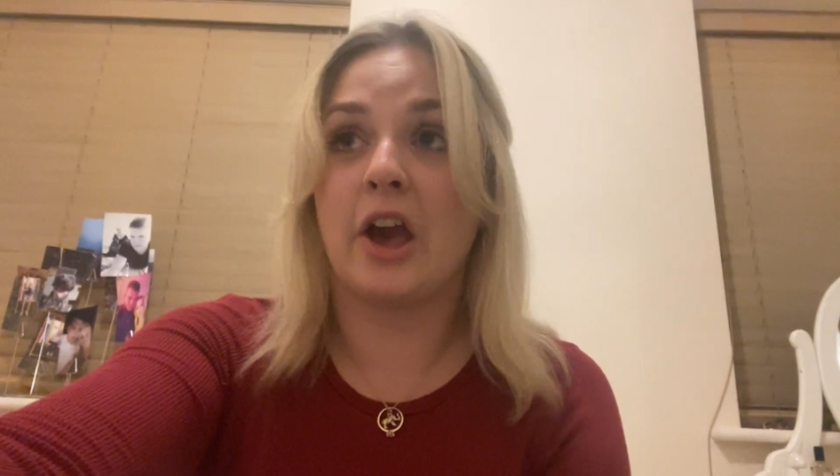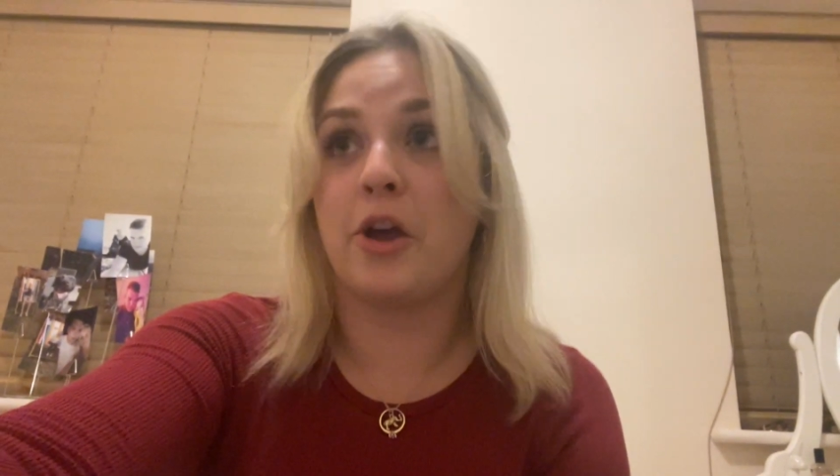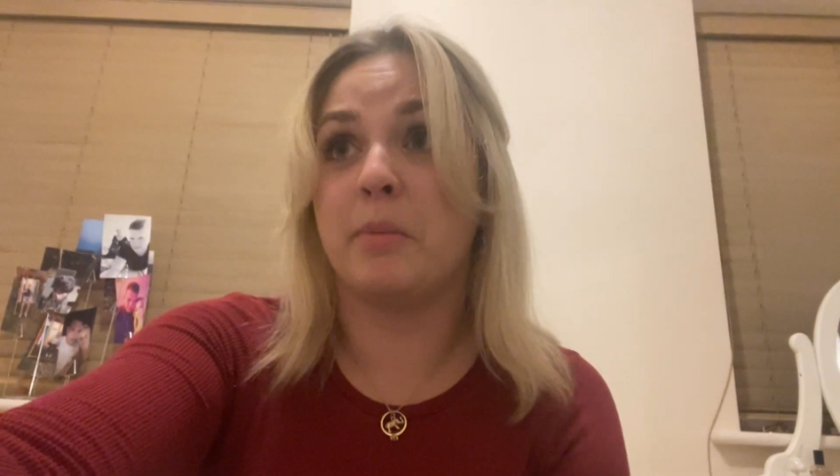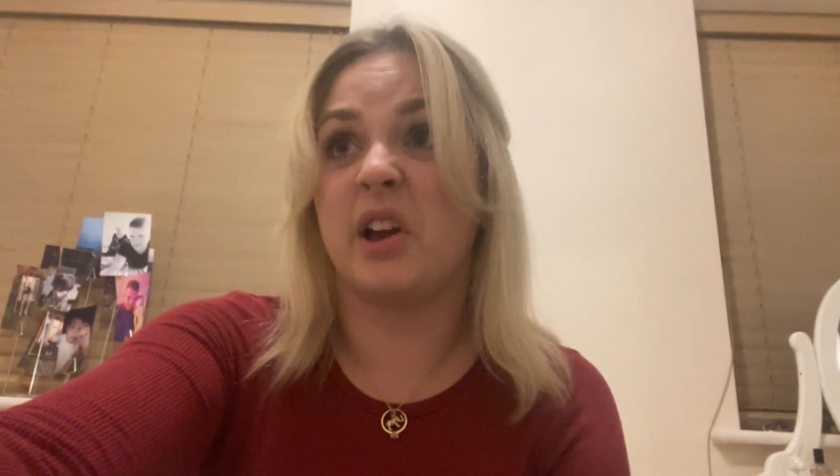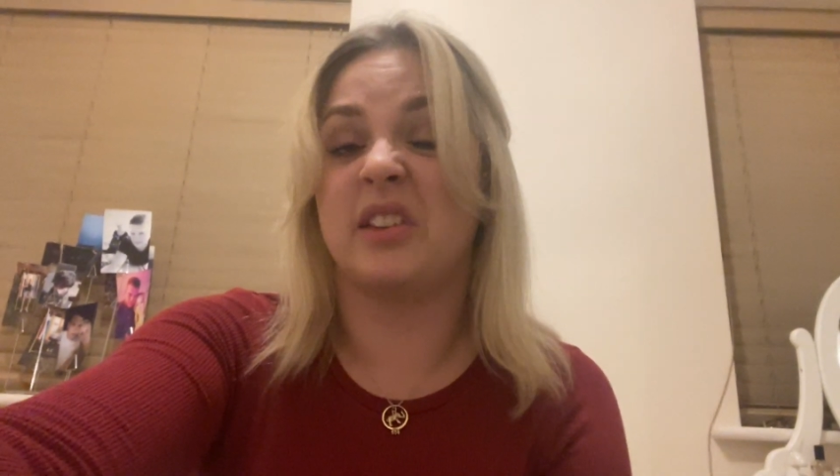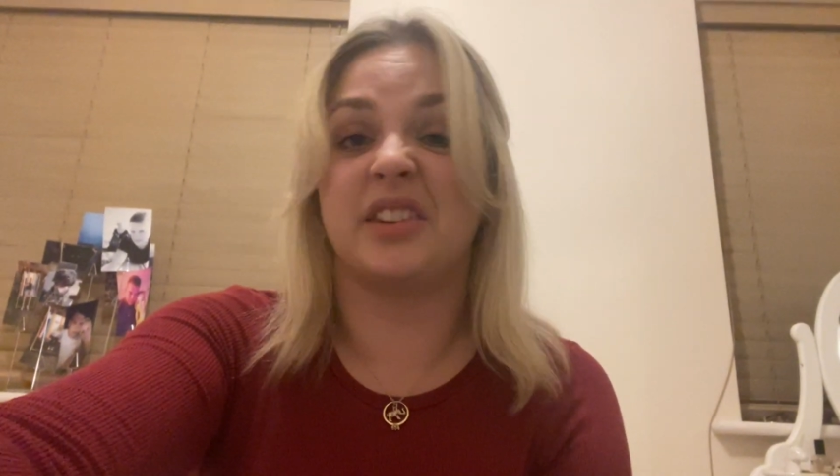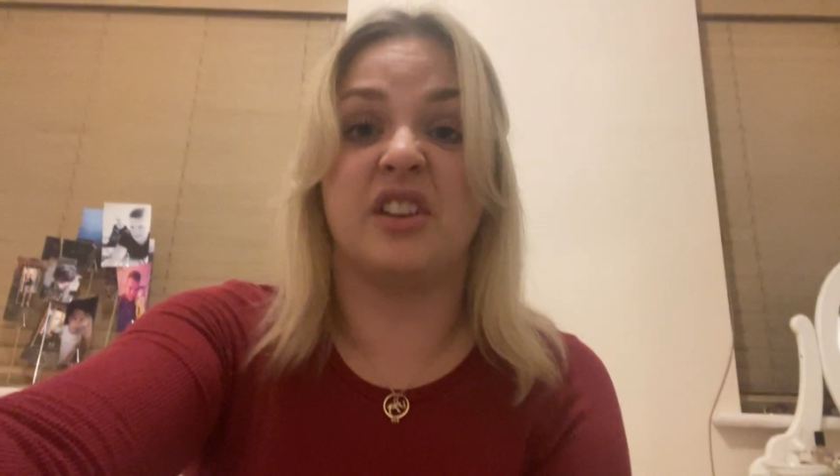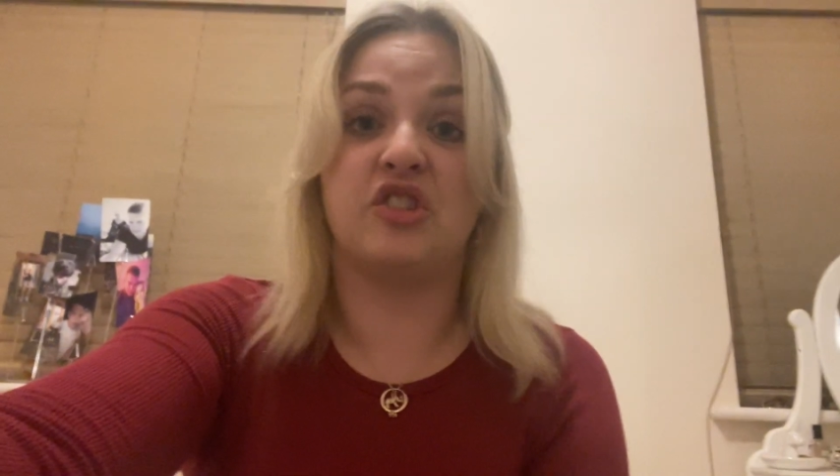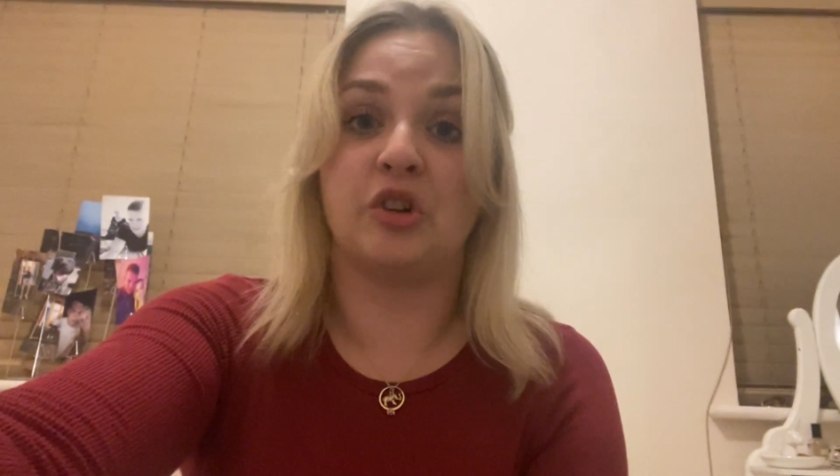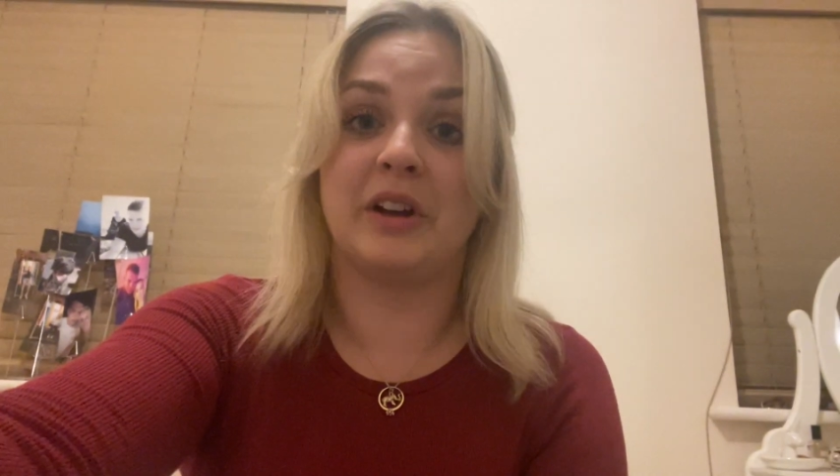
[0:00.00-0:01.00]
I hope you guys did
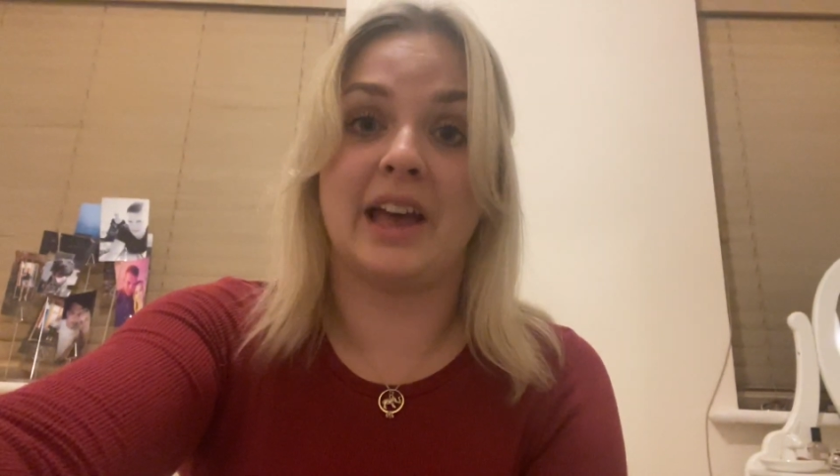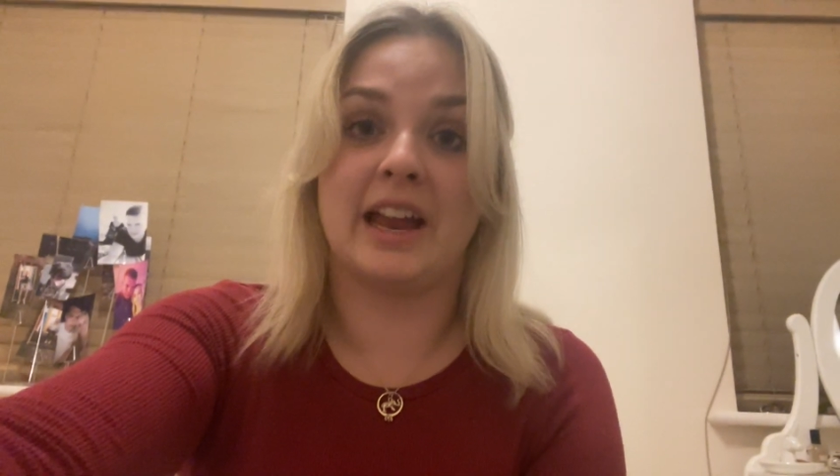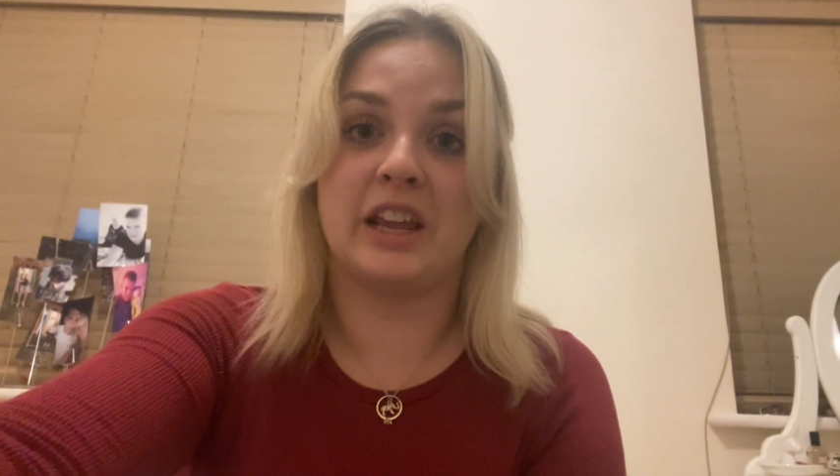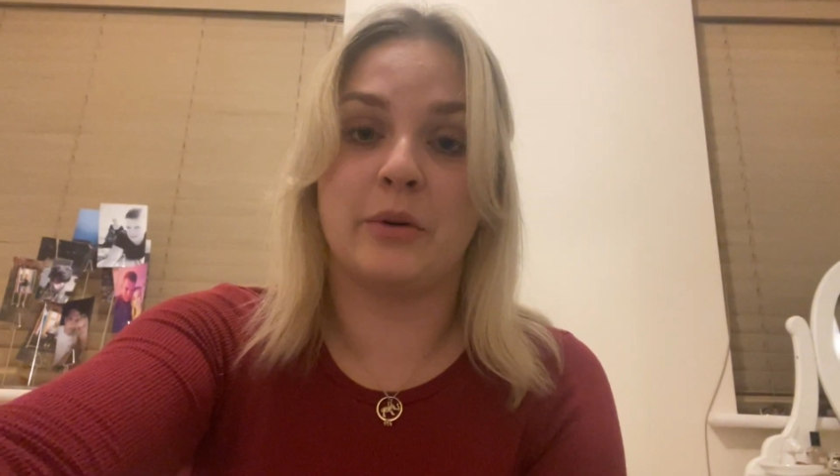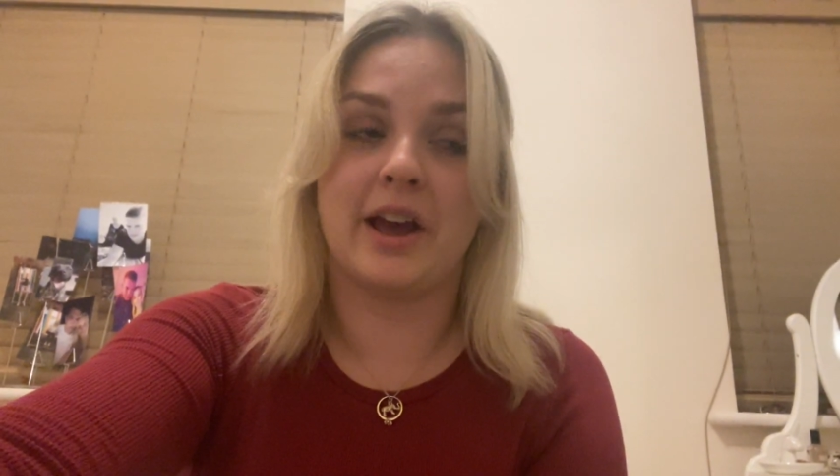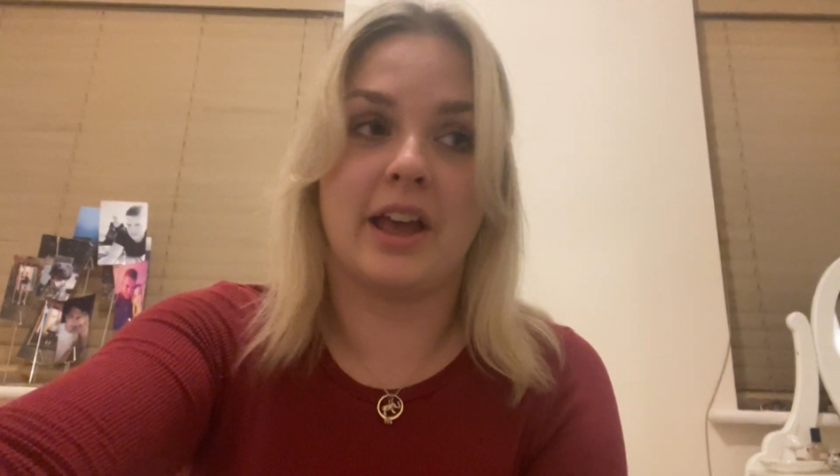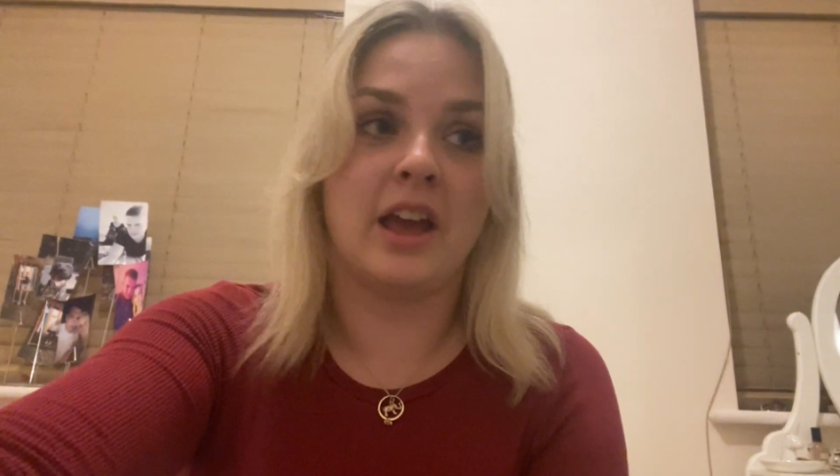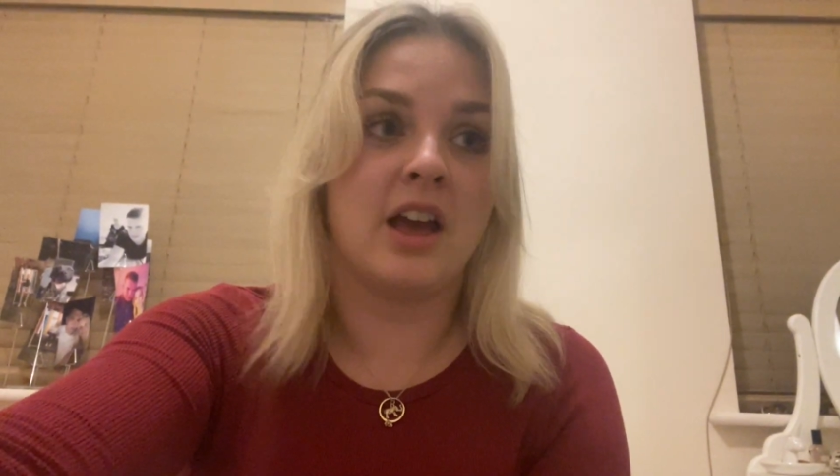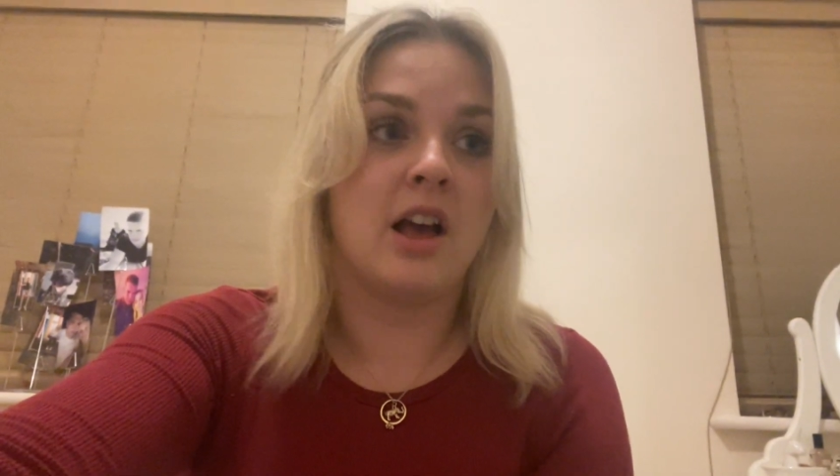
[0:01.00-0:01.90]
enjoy it anyway.